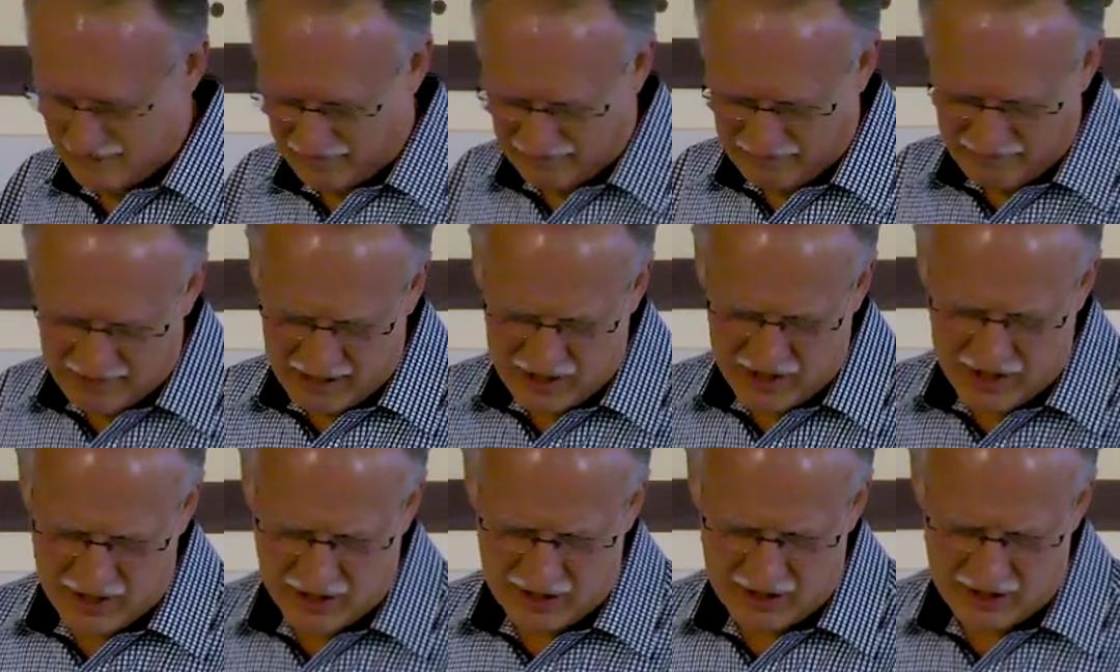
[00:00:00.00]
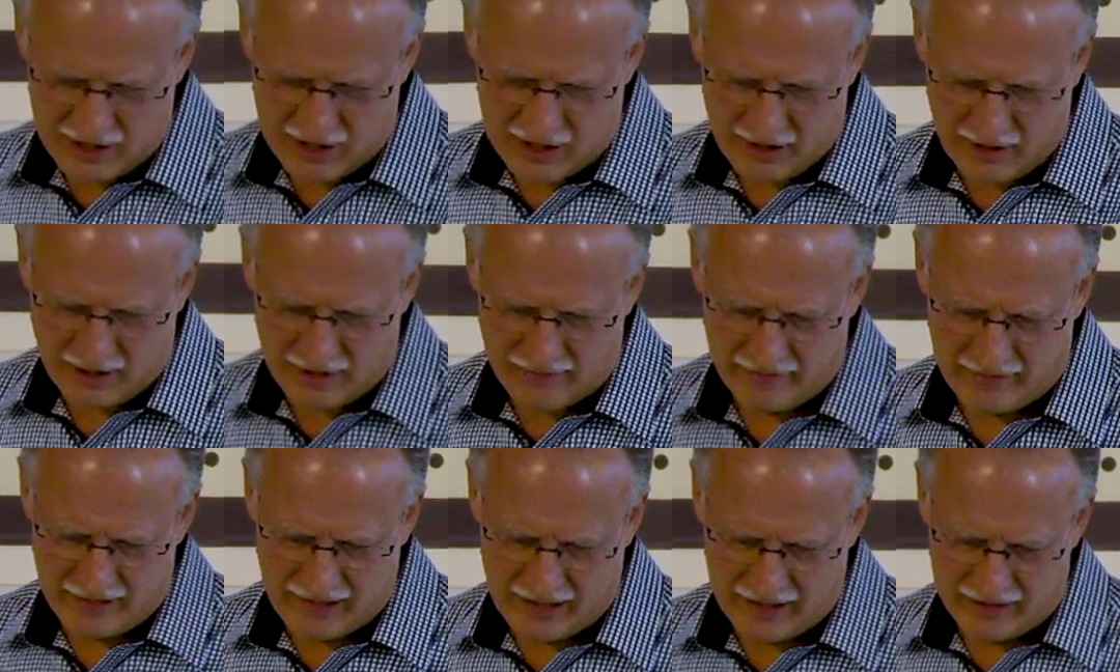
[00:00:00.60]
Riches
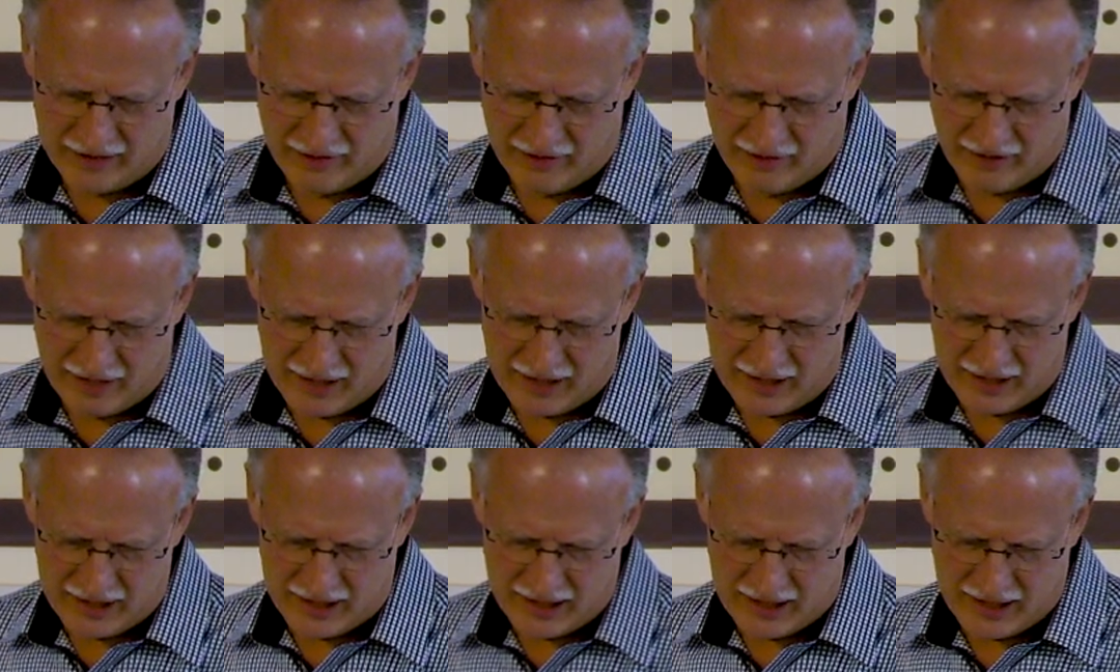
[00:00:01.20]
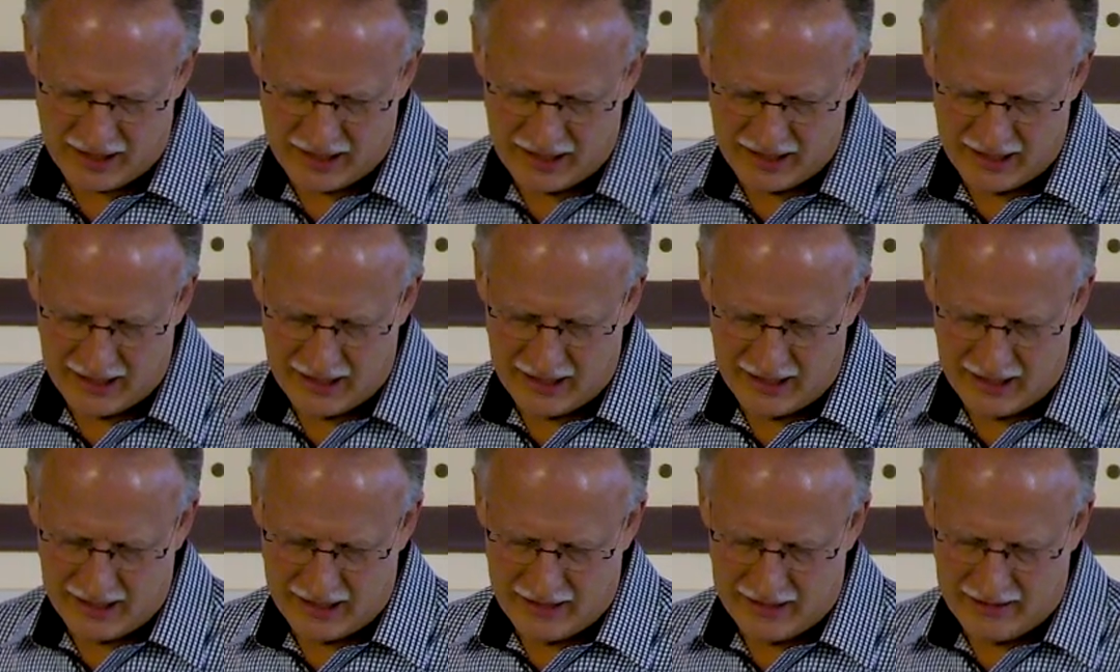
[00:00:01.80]
of God's grace
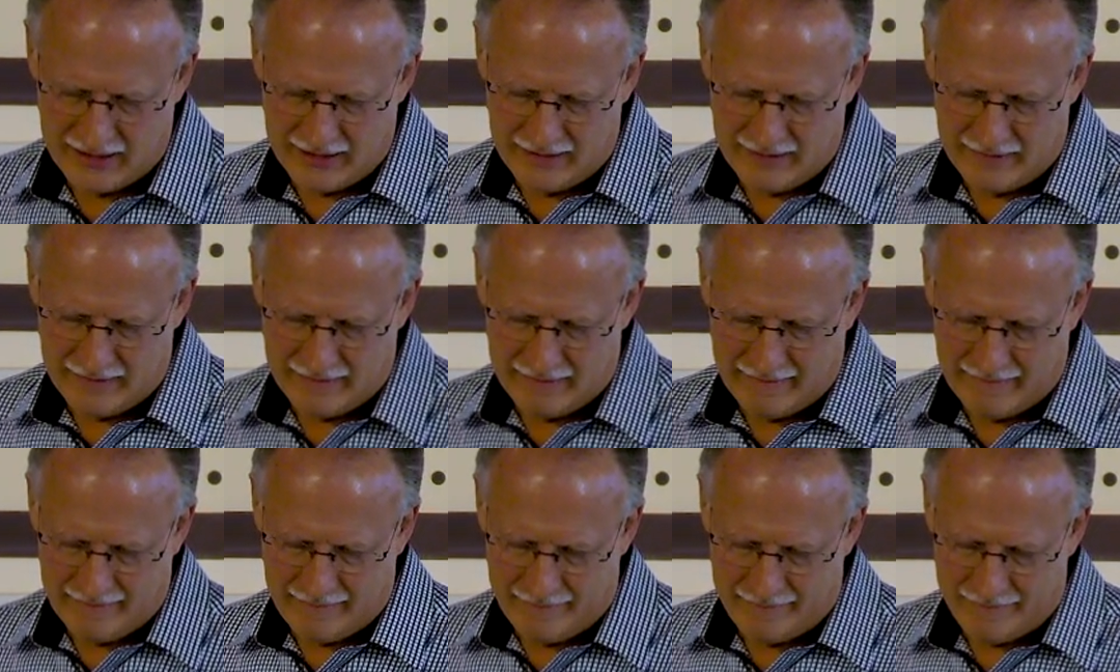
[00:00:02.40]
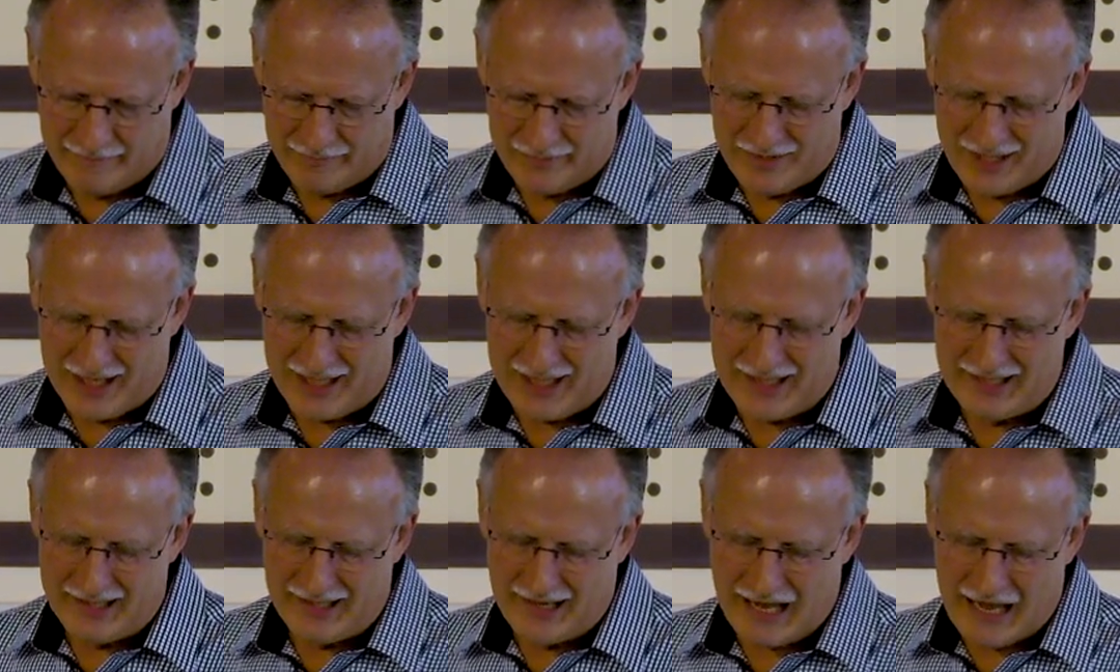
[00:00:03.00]
that
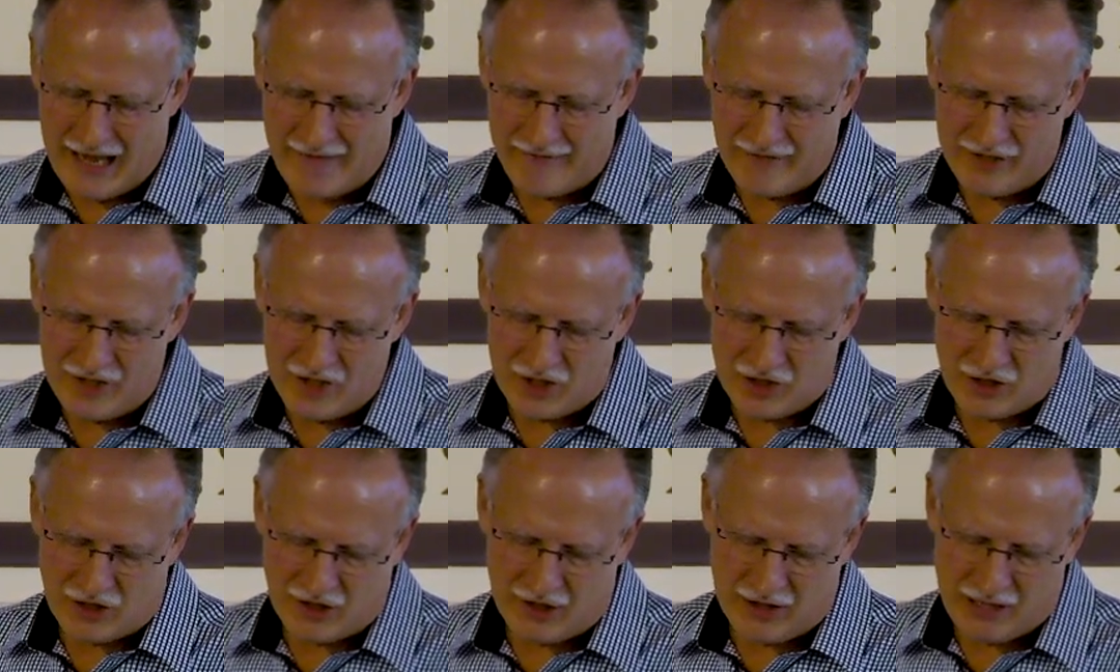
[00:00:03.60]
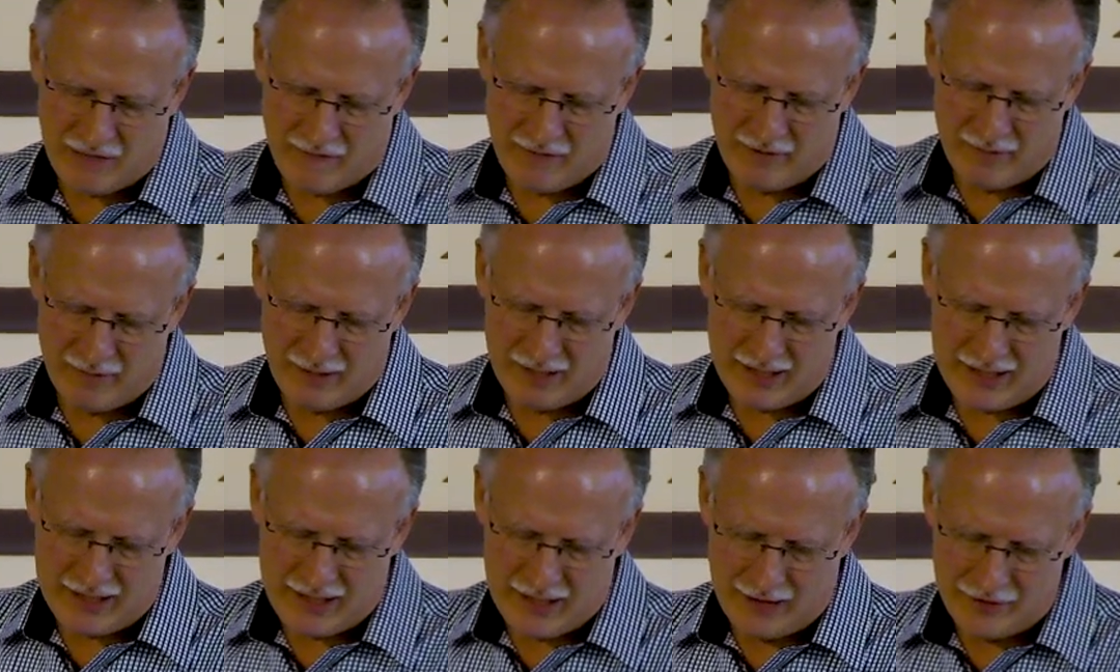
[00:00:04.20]
He lavished on
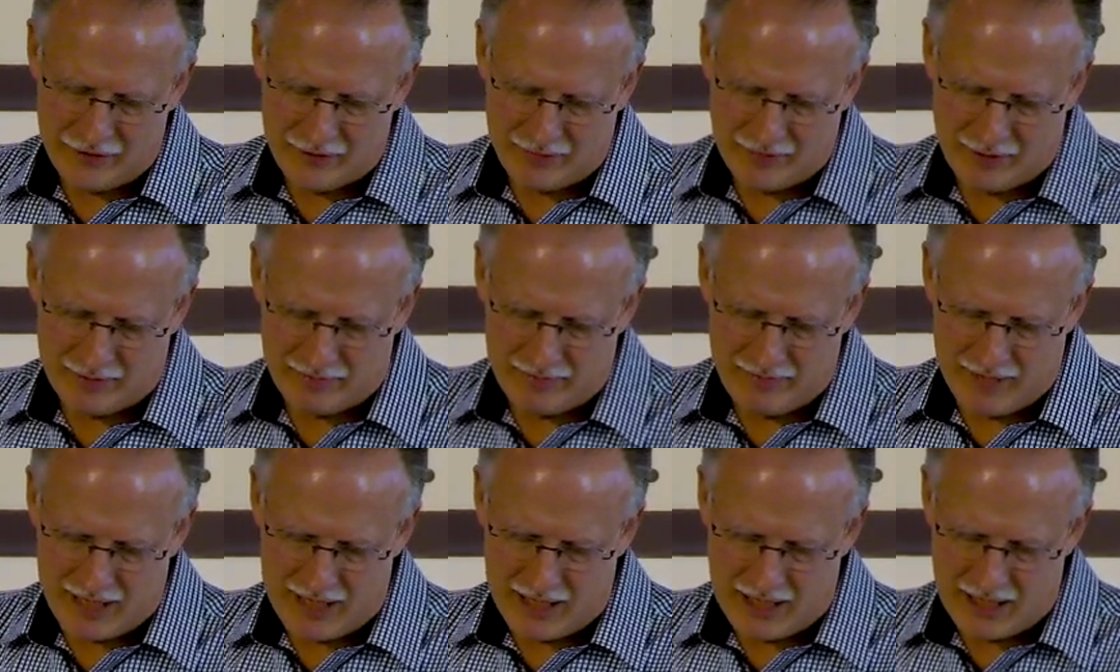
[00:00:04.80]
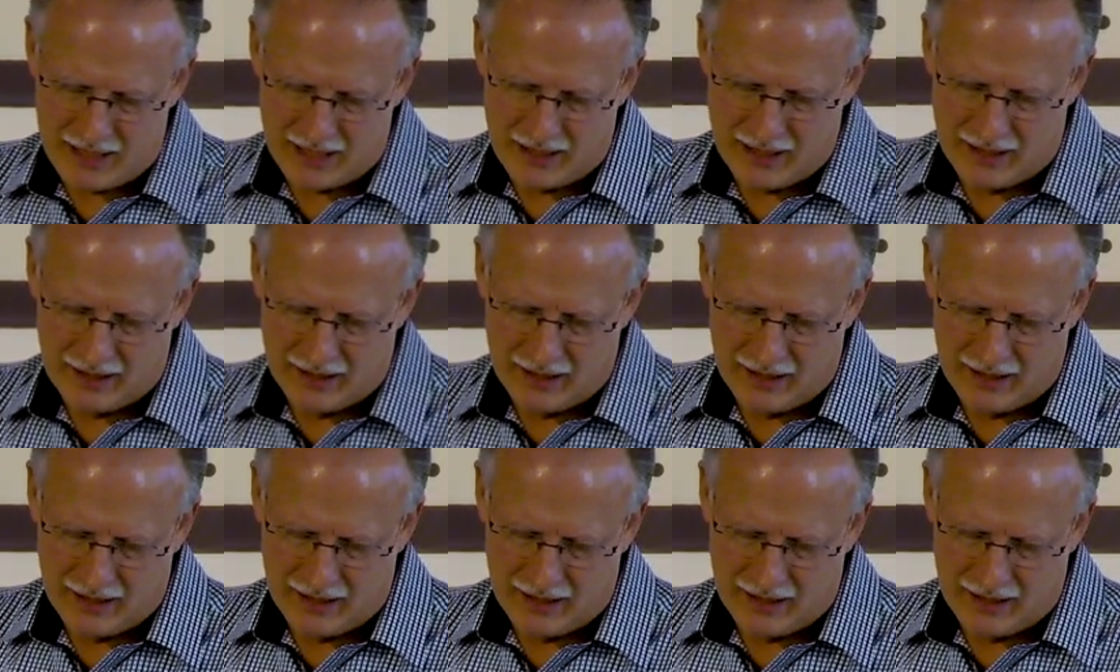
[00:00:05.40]
everybody else but me.